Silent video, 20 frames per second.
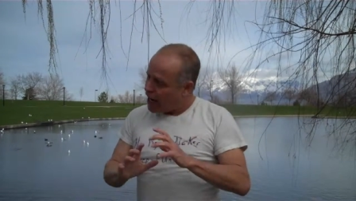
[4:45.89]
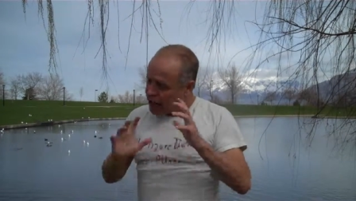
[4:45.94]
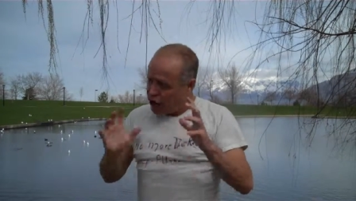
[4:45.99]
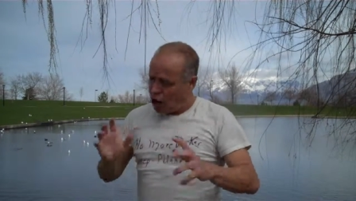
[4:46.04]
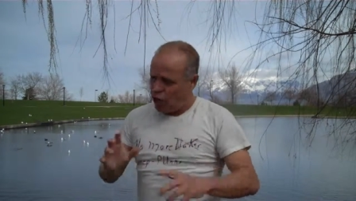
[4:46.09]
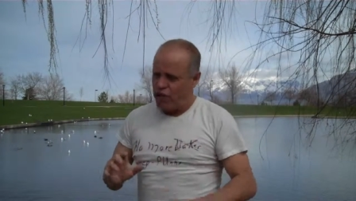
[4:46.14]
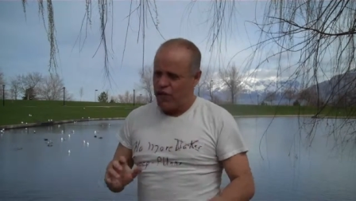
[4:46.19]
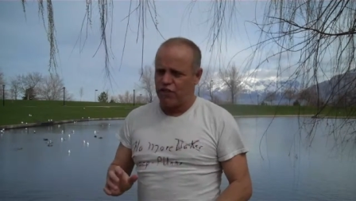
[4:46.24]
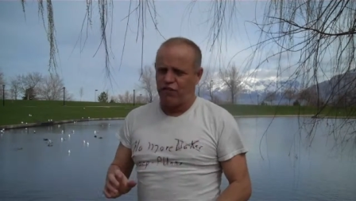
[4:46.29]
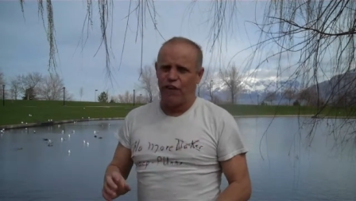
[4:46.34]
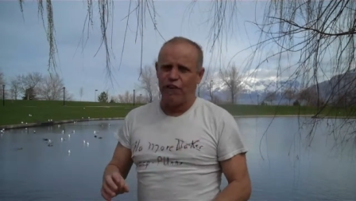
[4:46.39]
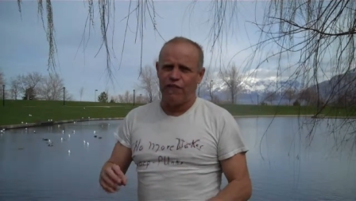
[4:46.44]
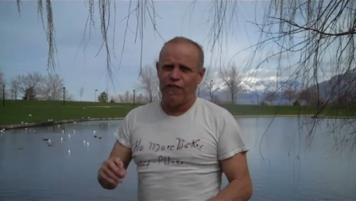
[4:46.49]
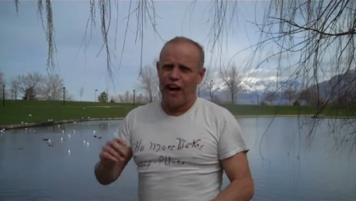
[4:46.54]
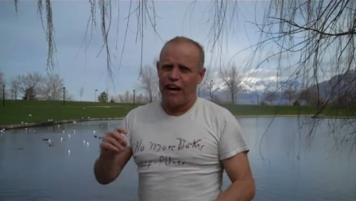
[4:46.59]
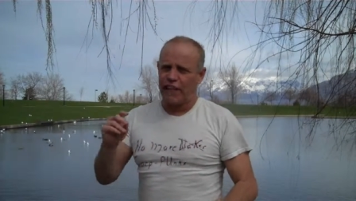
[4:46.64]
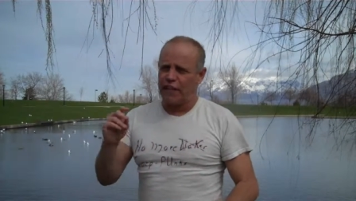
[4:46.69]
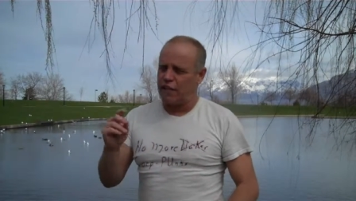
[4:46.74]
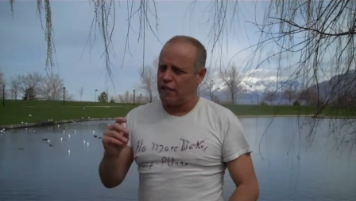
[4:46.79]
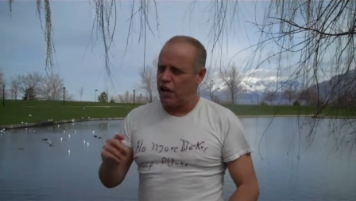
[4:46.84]
I know this for a
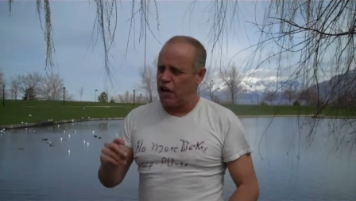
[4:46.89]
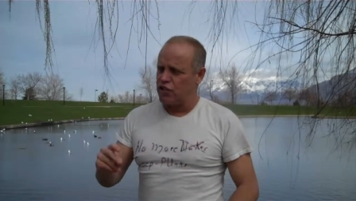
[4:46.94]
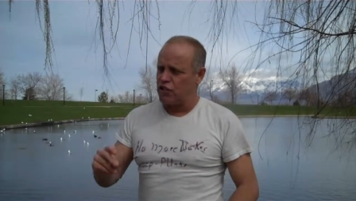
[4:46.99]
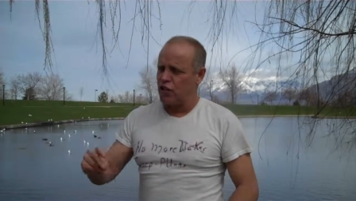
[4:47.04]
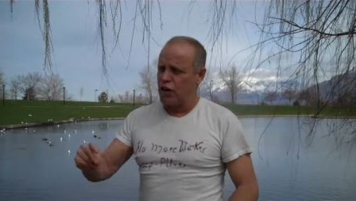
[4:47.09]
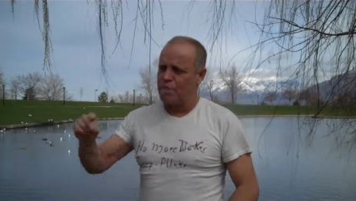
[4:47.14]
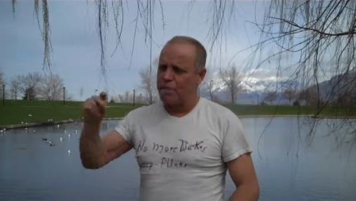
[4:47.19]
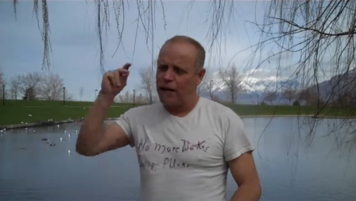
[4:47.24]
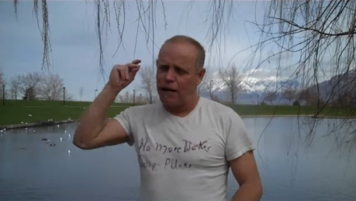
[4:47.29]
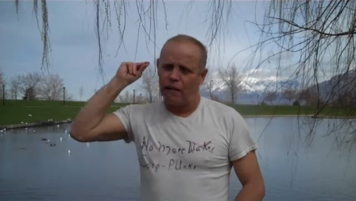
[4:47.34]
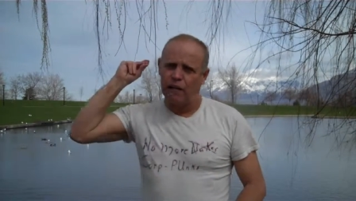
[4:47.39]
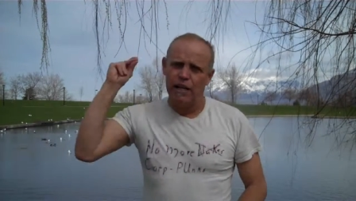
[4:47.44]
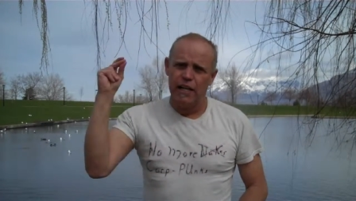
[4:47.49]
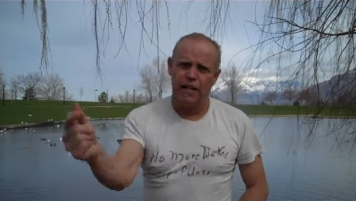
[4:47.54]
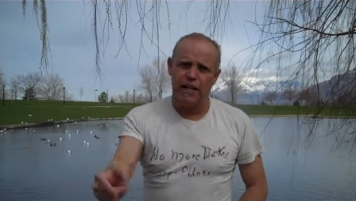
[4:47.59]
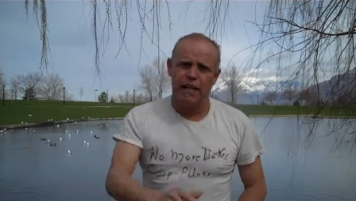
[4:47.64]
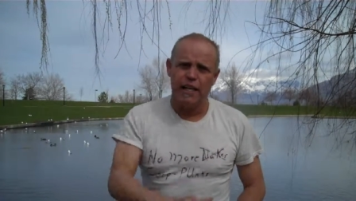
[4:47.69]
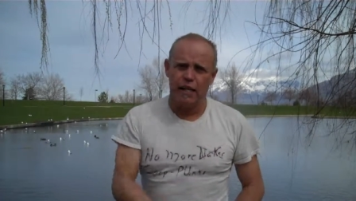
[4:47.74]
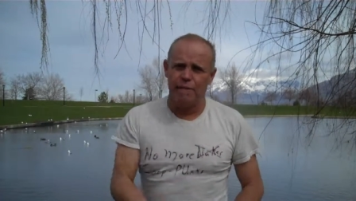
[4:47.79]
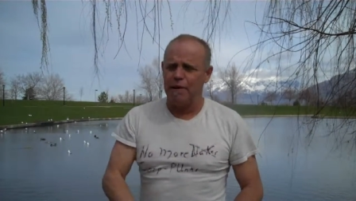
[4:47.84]
fact. The call's going to Pendleton.
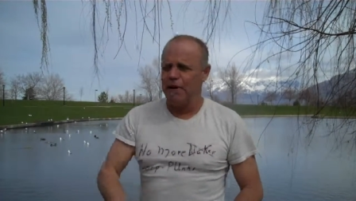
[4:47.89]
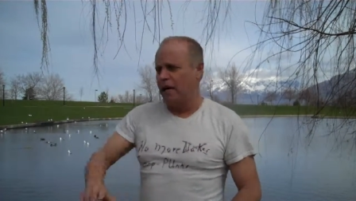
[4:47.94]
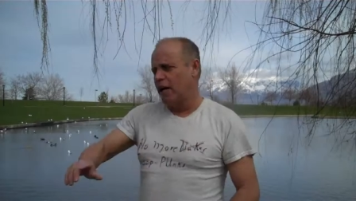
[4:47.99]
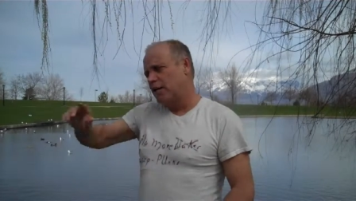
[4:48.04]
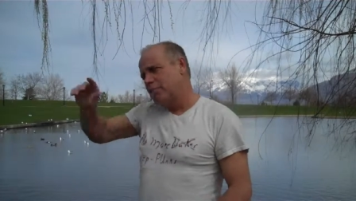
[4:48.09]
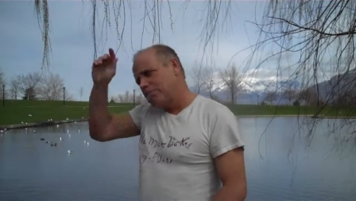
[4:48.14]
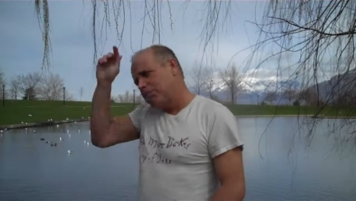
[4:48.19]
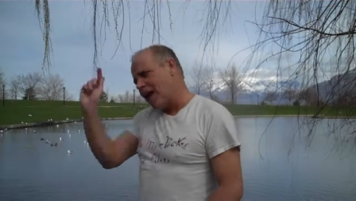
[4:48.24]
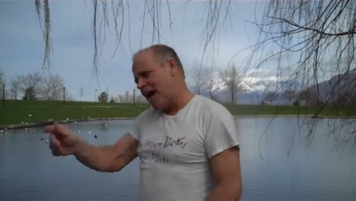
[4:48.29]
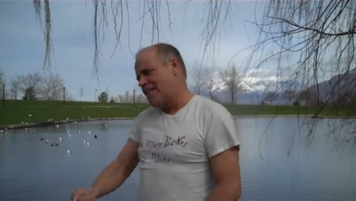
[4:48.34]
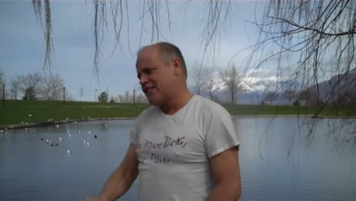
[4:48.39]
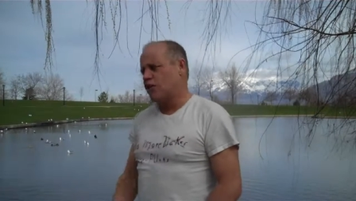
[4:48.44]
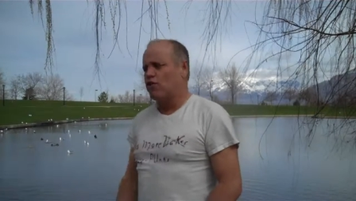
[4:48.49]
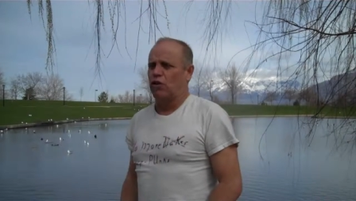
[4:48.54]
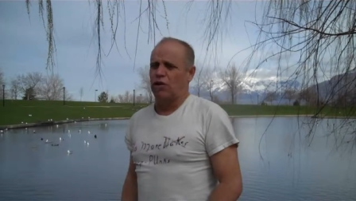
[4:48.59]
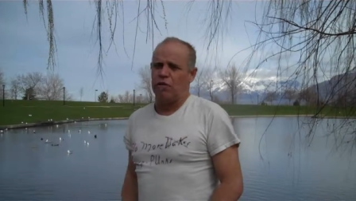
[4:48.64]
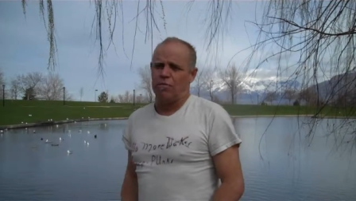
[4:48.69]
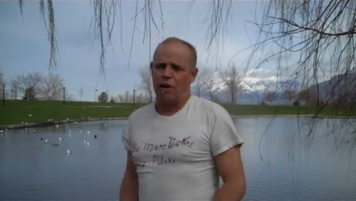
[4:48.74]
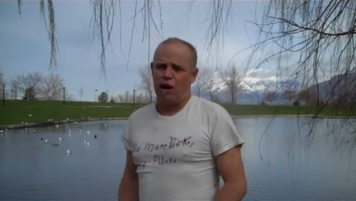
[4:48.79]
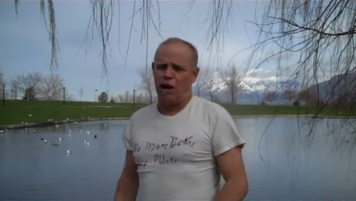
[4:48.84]
Get them here. Blast
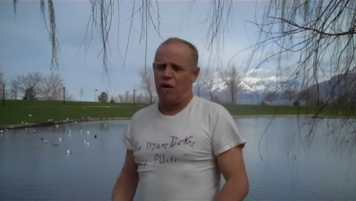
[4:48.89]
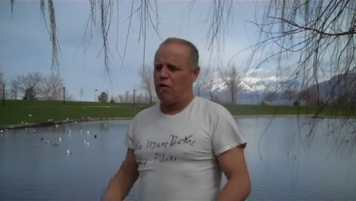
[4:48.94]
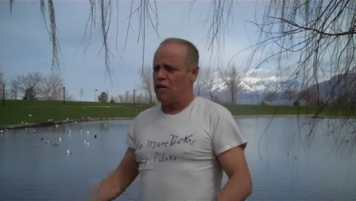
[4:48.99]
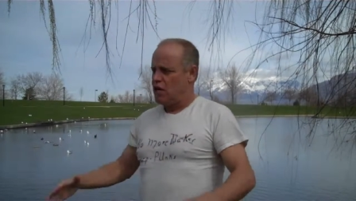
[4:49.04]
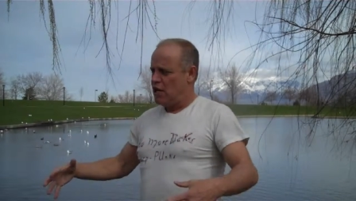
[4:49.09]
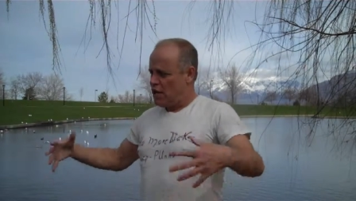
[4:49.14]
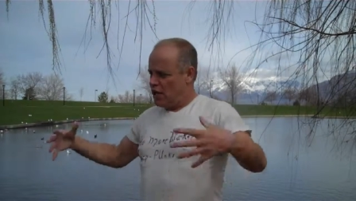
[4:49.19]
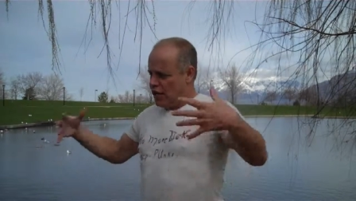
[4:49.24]
going tomorrow.